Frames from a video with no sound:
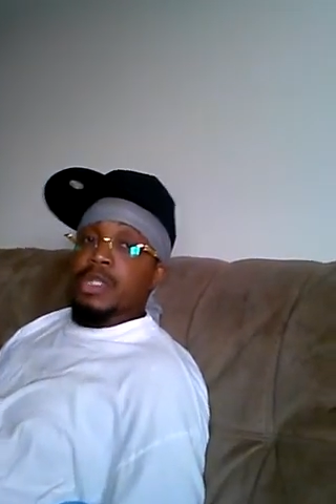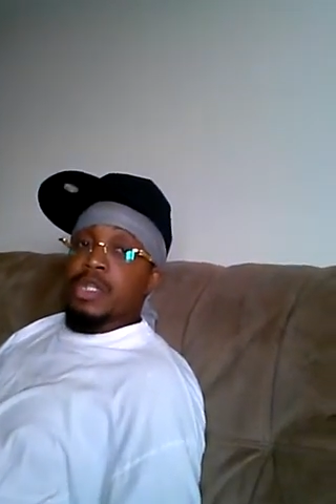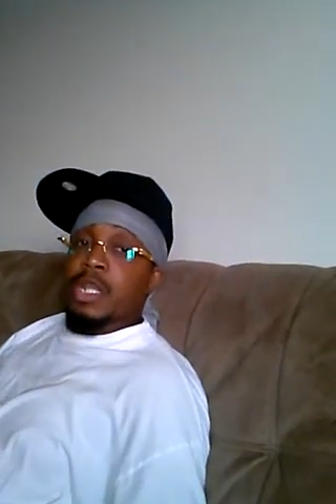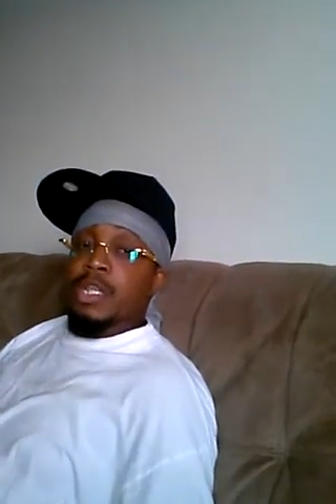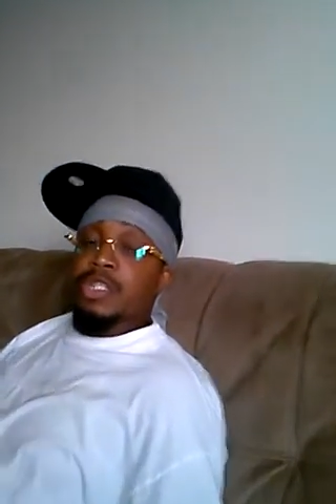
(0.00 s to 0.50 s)

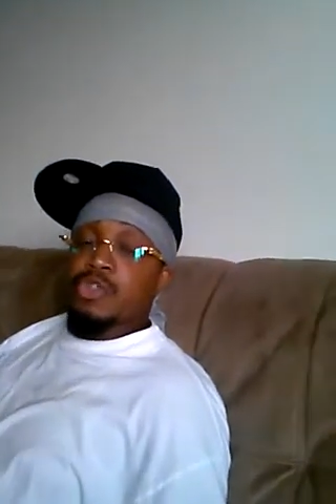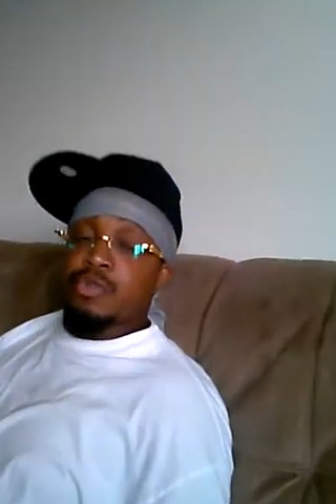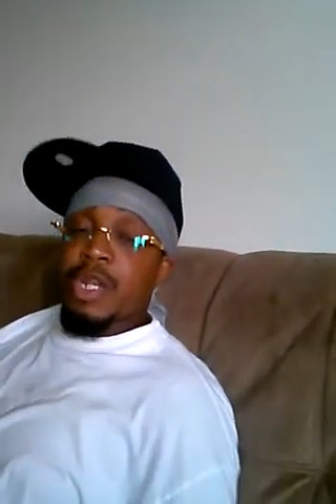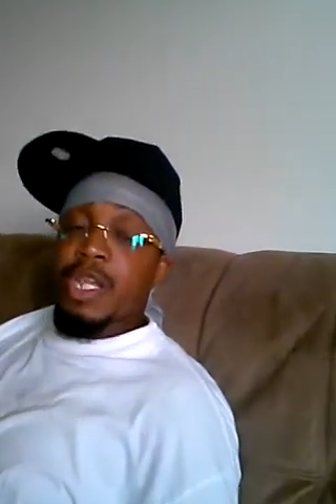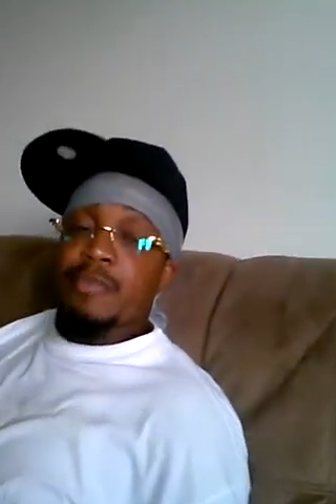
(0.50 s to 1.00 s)
They
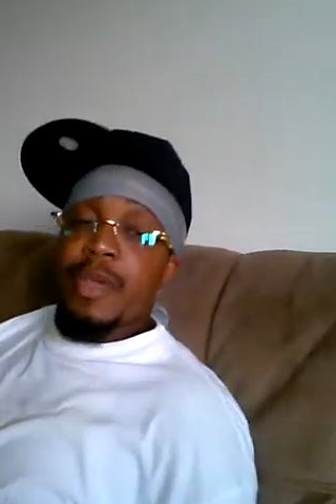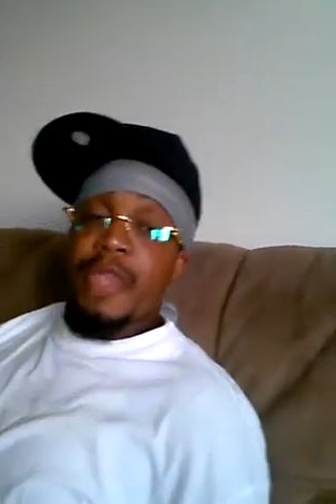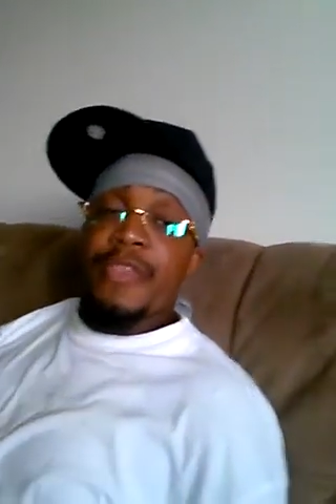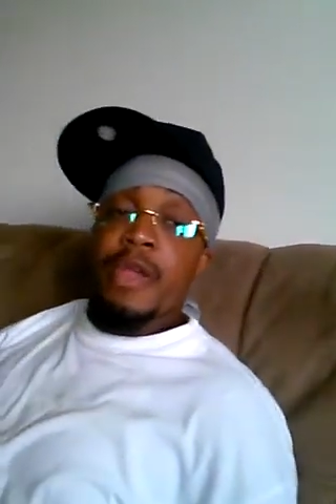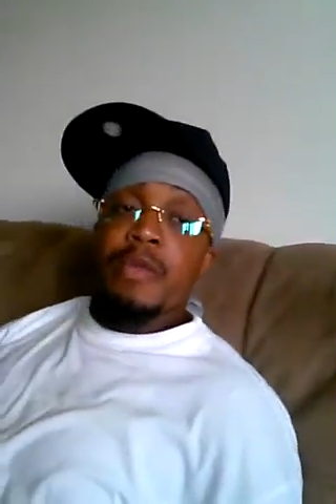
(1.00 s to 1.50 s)
can
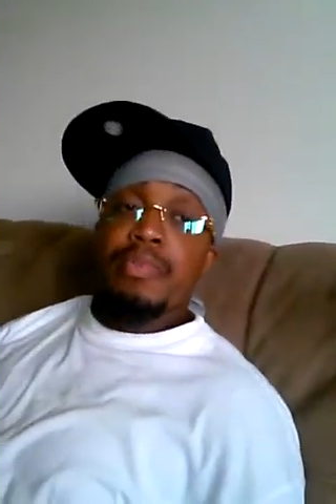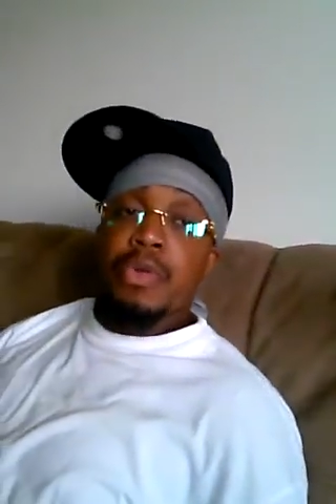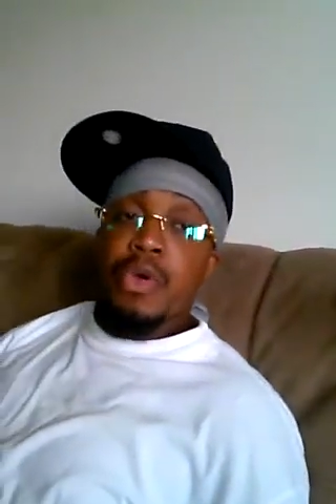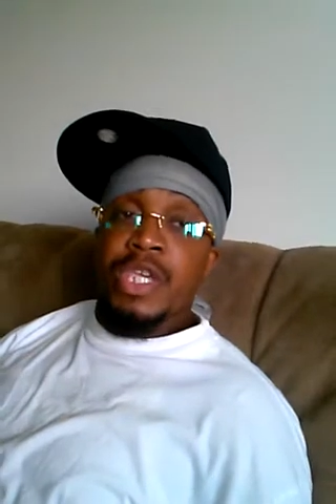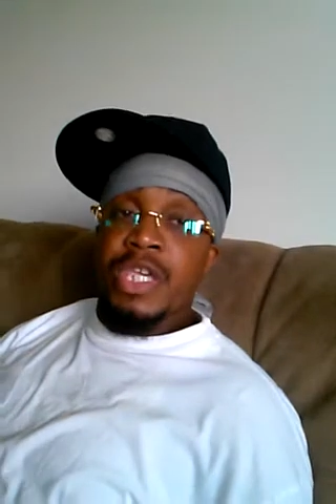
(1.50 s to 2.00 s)
pay their
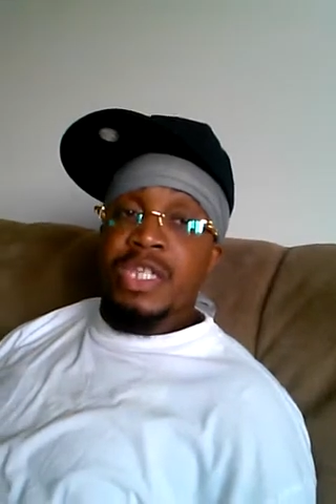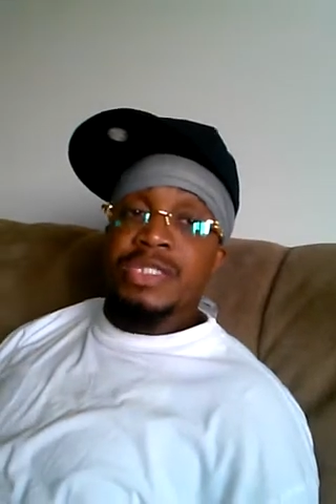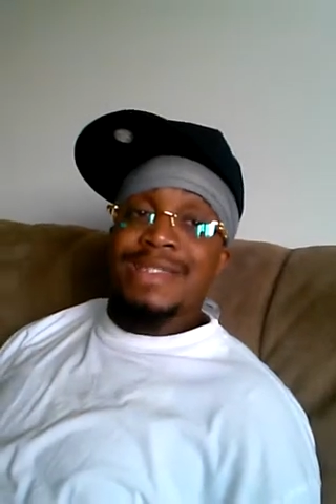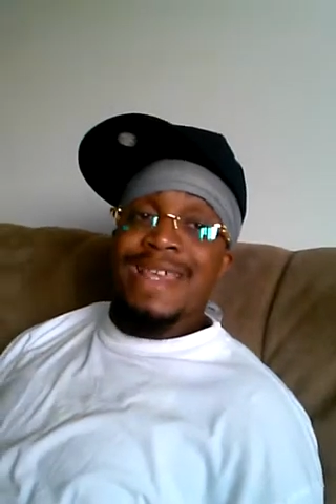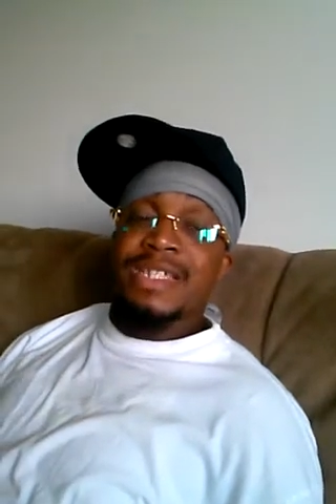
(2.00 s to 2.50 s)

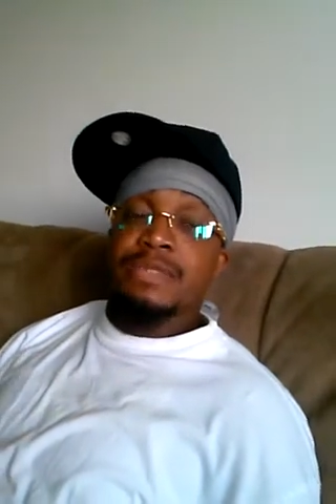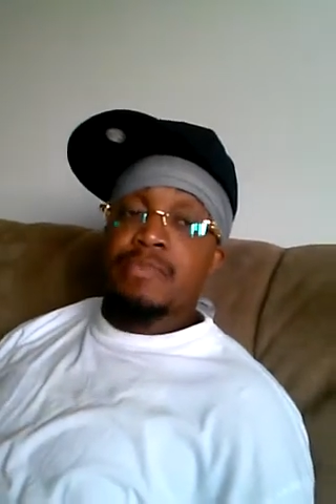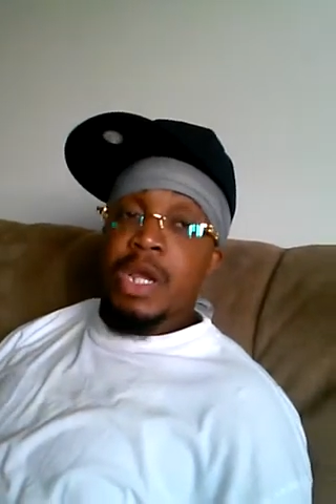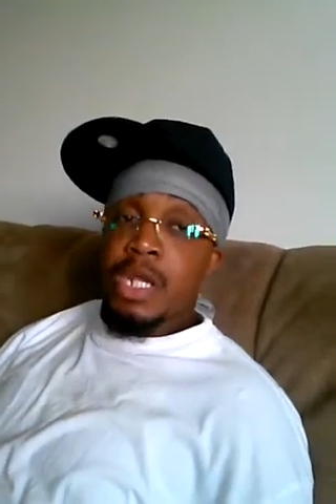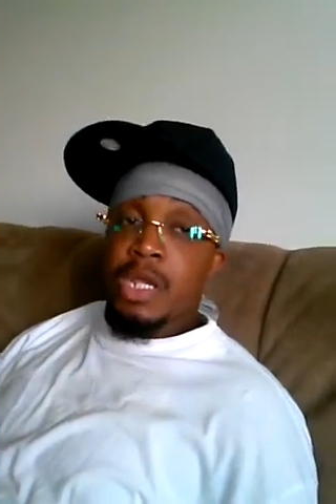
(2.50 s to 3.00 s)
employees less
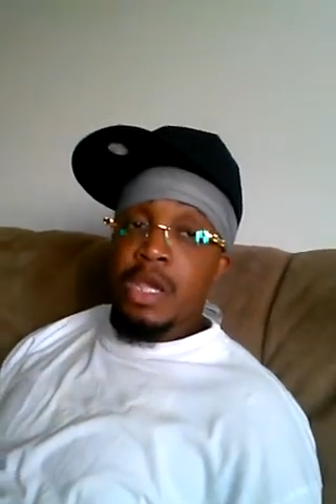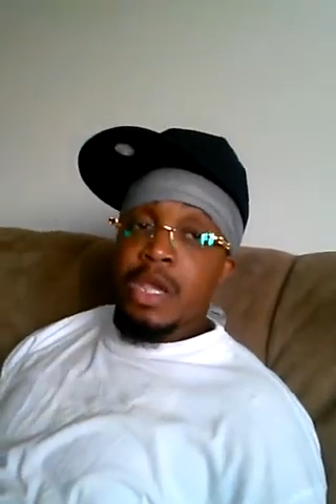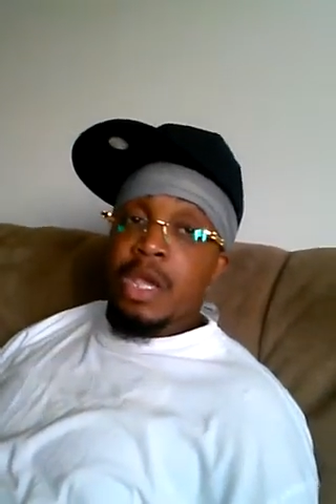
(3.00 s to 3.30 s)
money